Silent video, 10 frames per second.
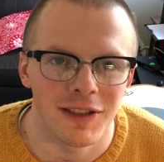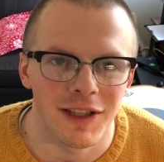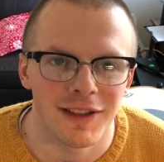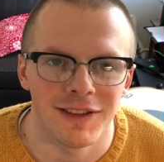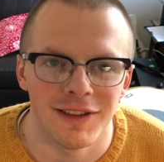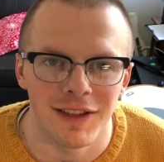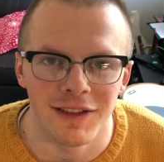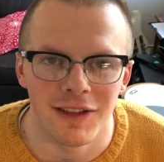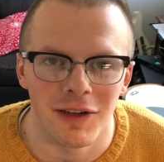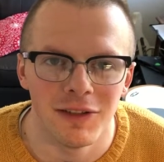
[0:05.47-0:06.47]
in case you
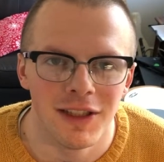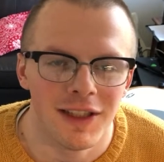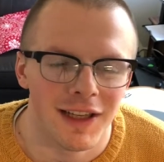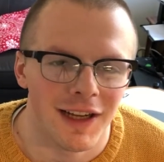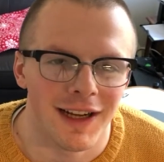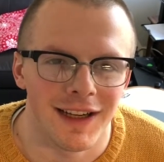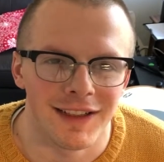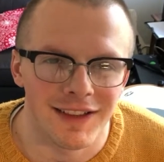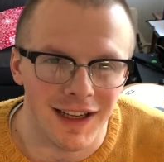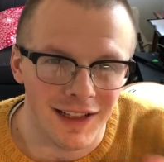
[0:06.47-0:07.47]
didn't know,
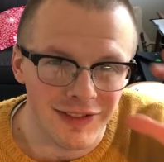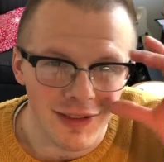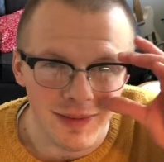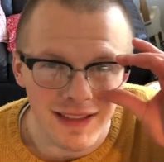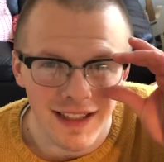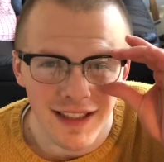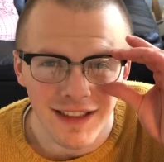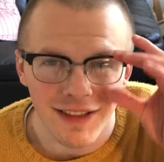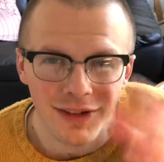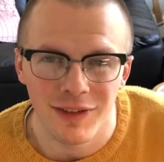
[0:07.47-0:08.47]
and I'm going to be
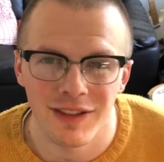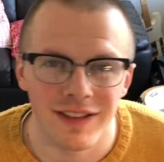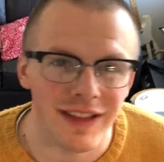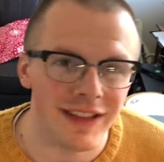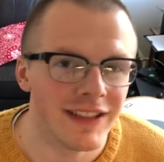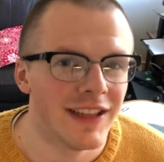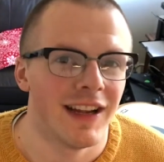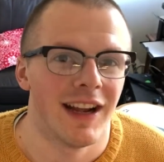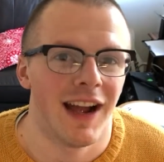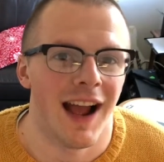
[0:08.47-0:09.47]
telling you today
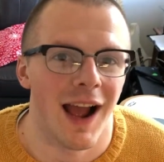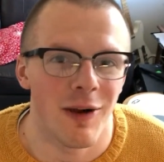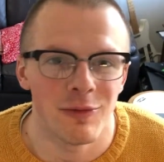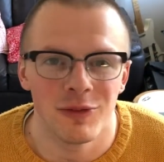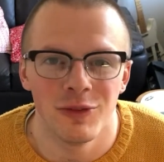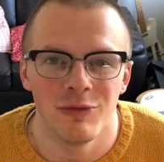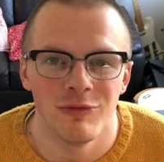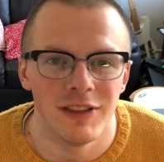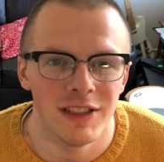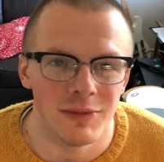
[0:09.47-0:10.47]
how to
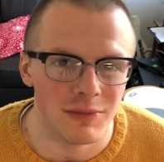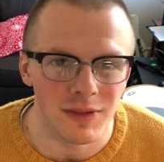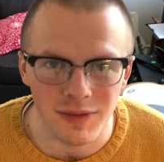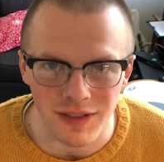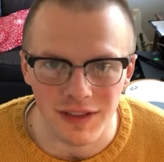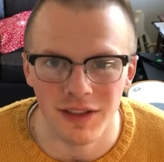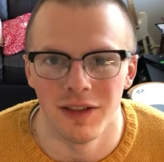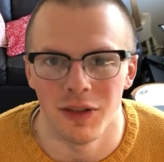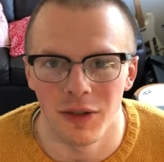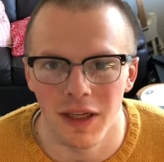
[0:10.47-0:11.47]
read music.
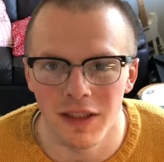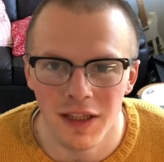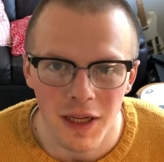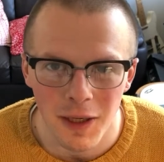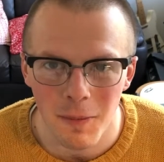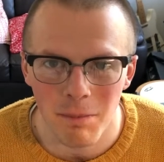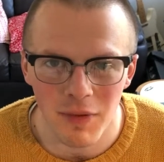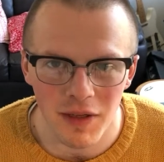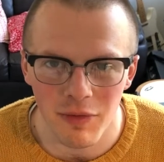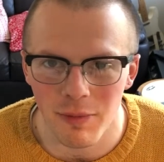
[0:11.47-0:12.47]
Okay,
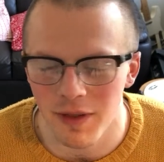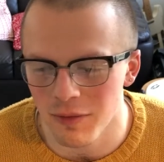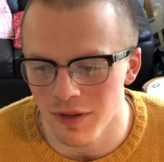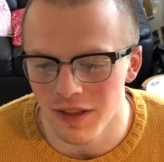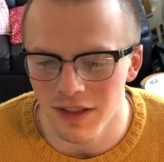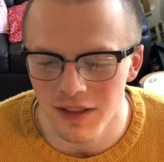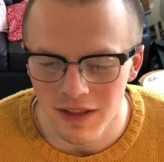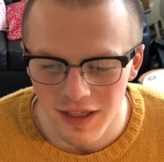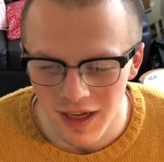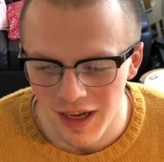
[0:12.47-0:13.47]
bit of a big one here,
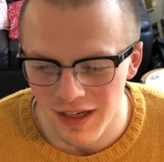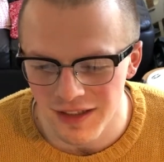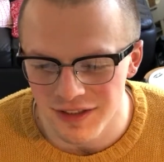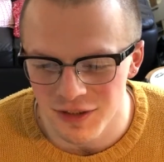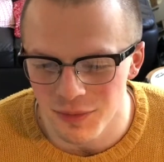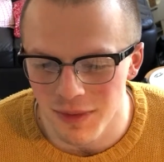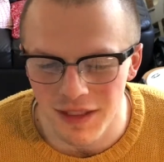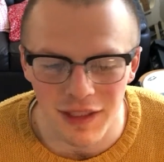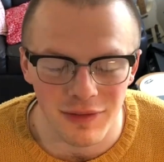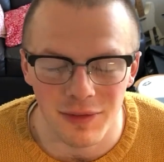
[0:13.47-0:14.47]
and you
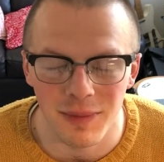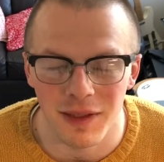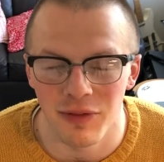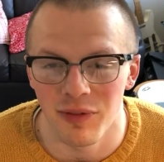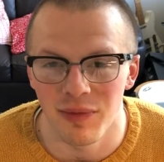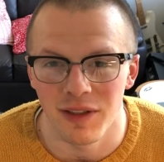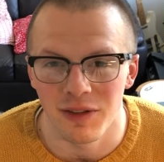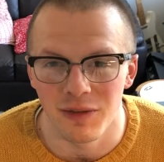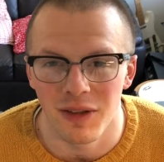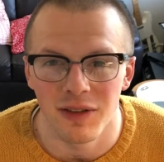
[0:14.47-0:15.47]
might have to bear with me
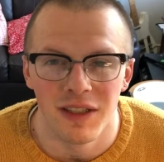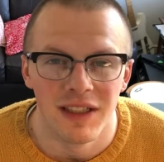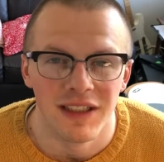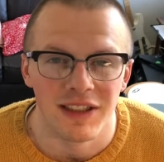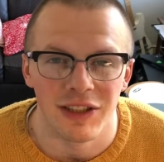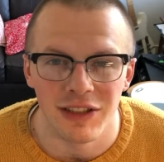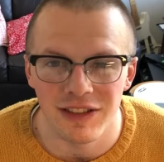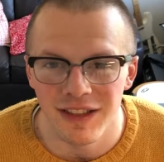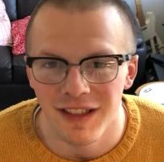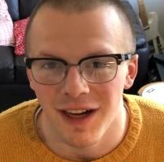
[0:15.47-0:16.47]
as well,
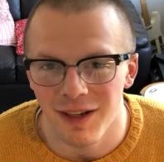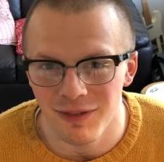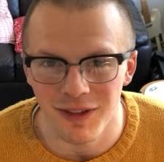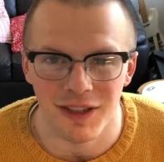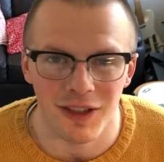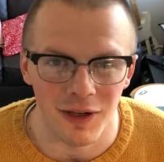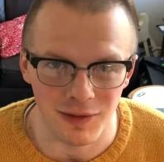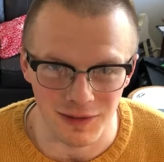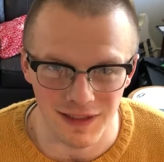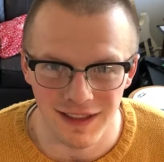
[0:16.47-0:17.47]
cause I've got a
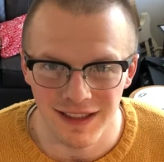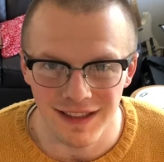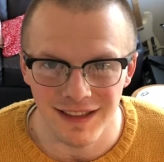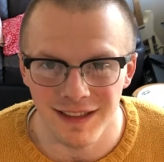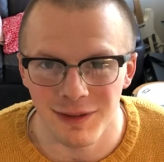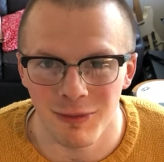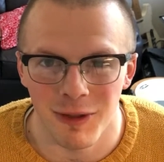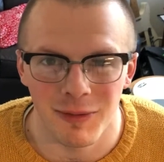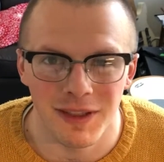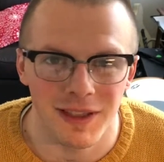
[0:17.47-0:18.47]
cold. It's
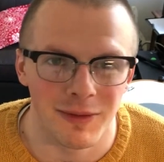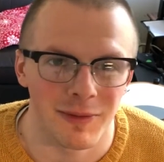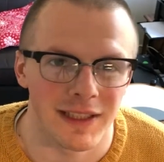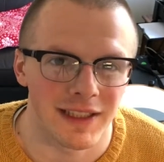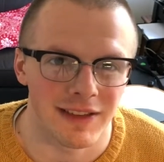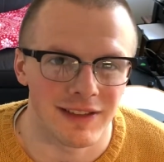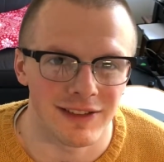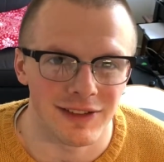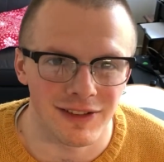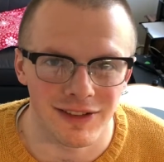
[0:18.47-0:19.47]
what working with kids
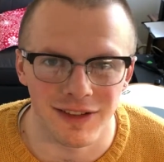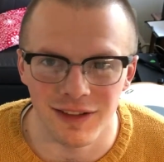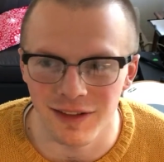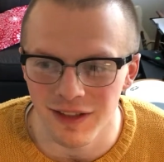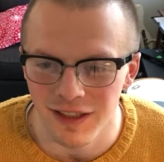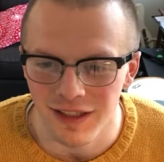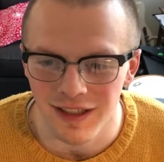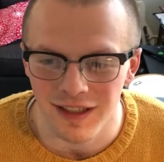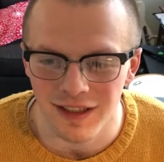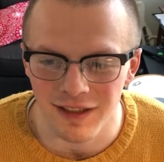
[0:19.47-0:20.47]
does to you.
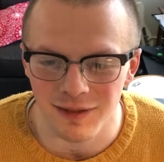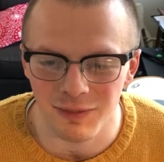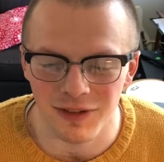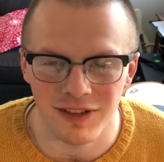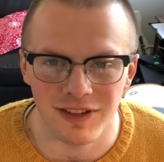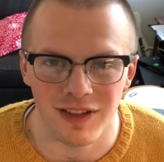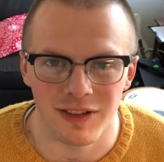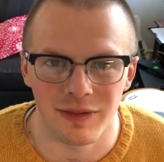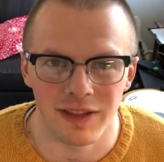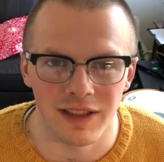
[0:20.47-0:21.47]
As much as I
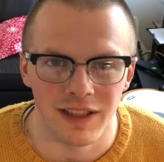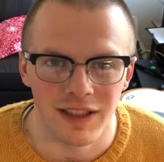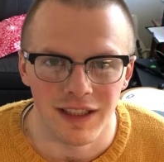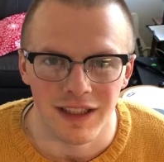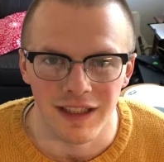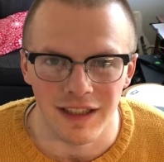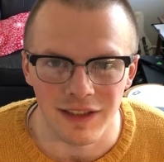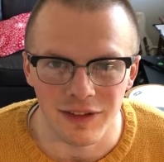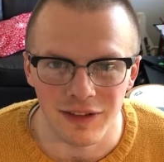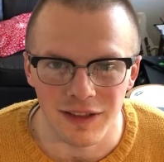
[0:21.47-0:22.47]
love it,
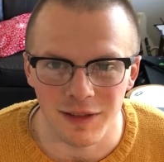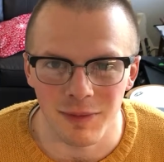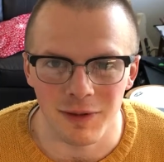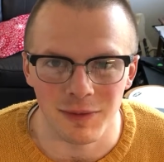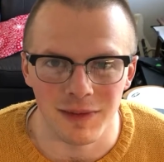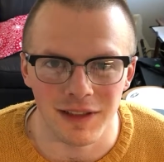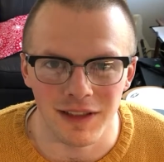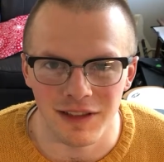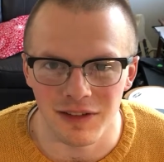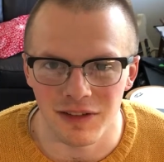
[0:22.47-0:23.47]
it does expose me
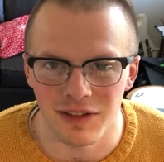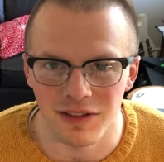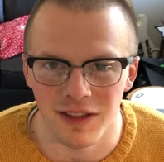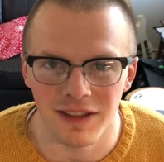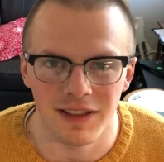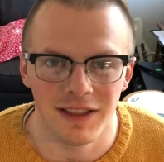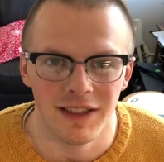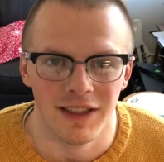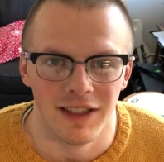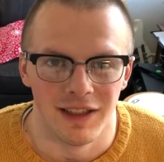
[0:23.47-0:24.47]
to a right
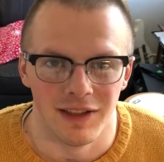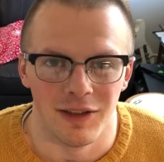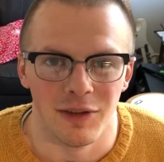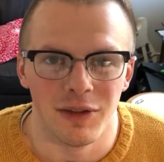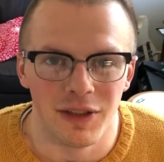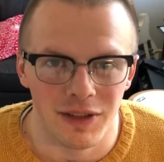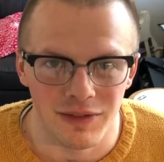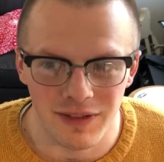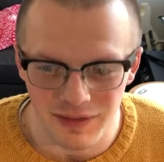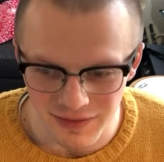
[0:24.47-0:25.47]
load
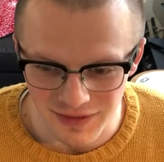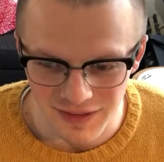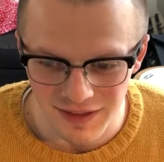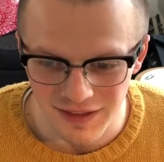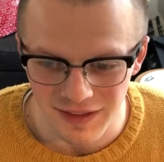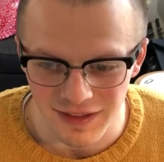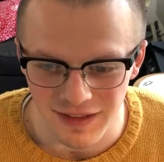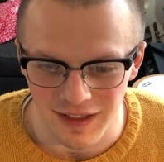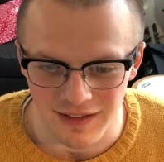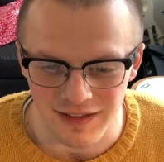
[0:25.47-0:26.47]
of different
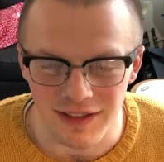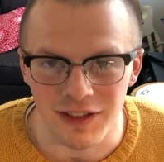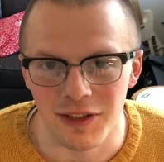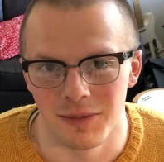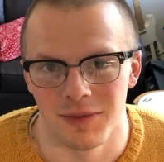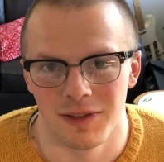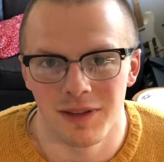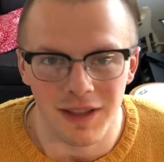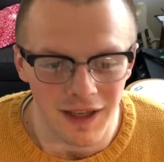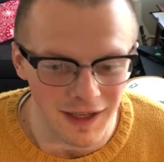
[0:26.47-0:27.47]
nasty germs.
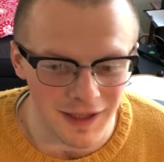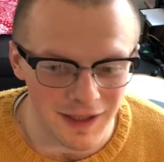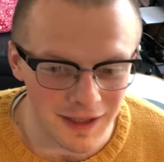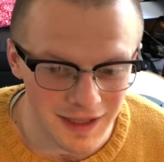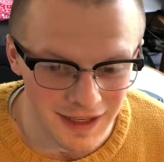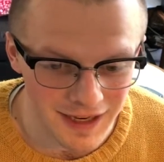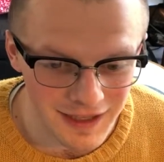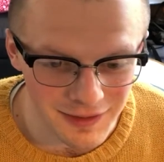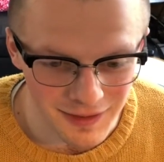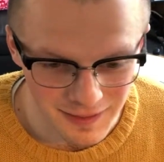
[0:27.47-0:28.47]

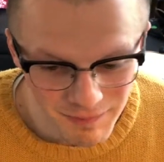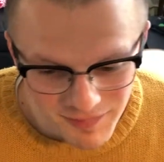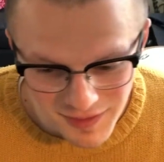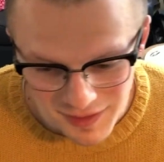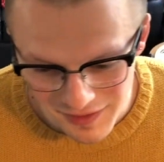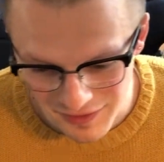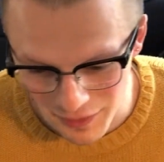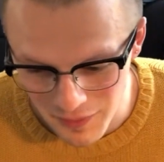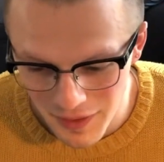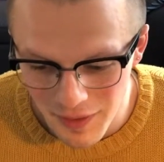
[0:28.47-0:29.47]
Anyway,
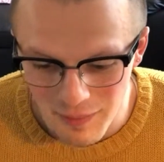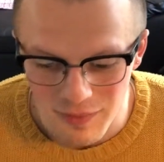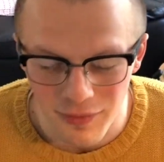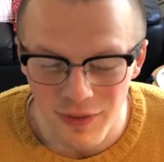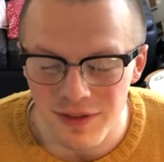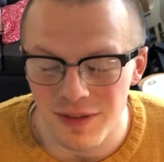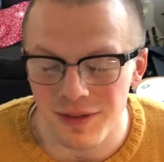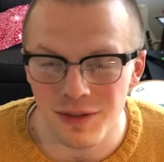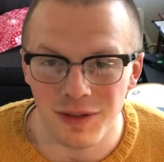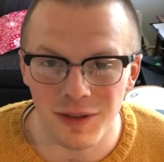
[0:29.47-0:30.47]
so before I
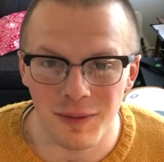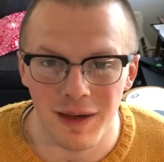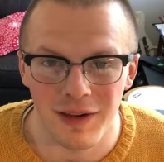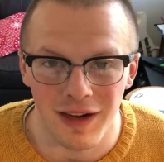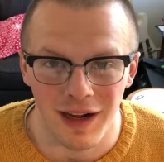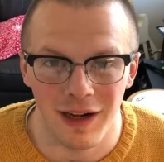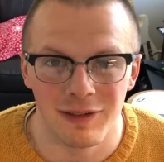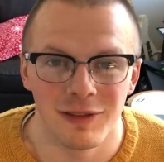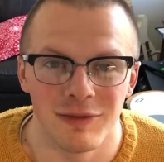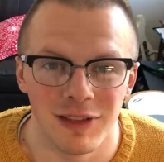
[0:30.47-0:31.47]
start talking about how
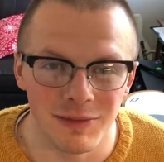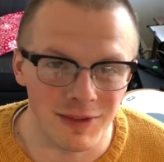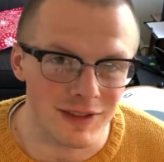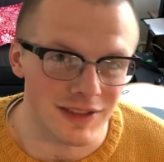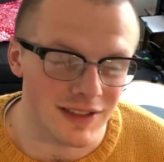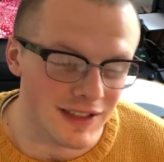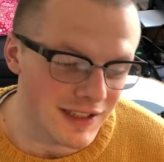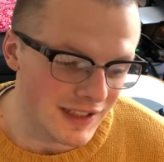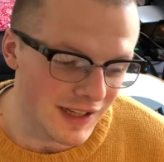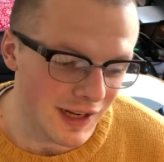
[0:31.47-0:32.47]
to read music,
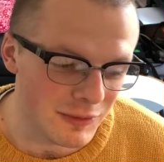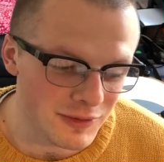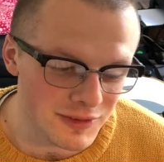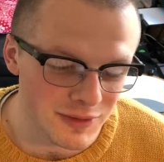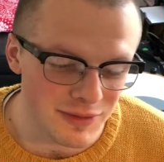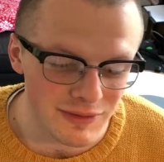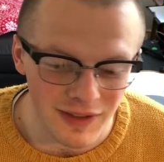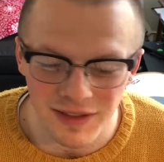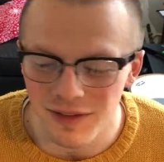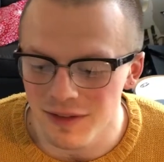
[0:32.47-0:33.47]
I want to
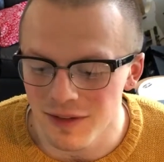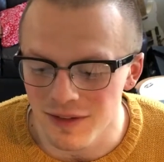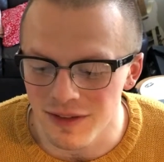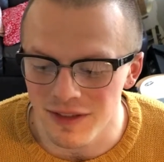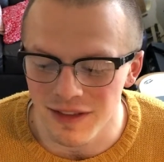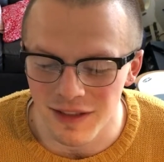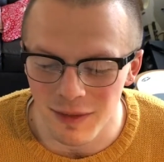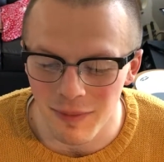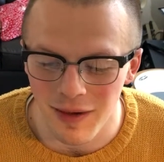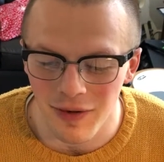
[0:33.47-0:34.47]
invite you to think
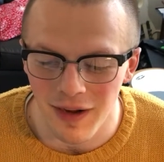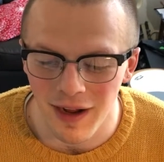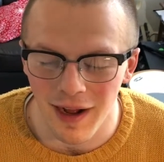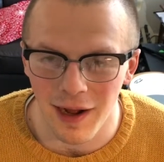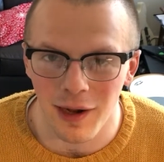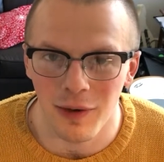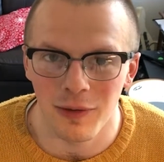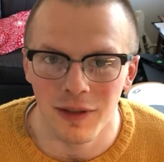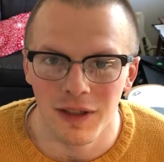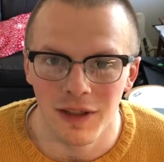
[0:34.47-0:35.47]
about how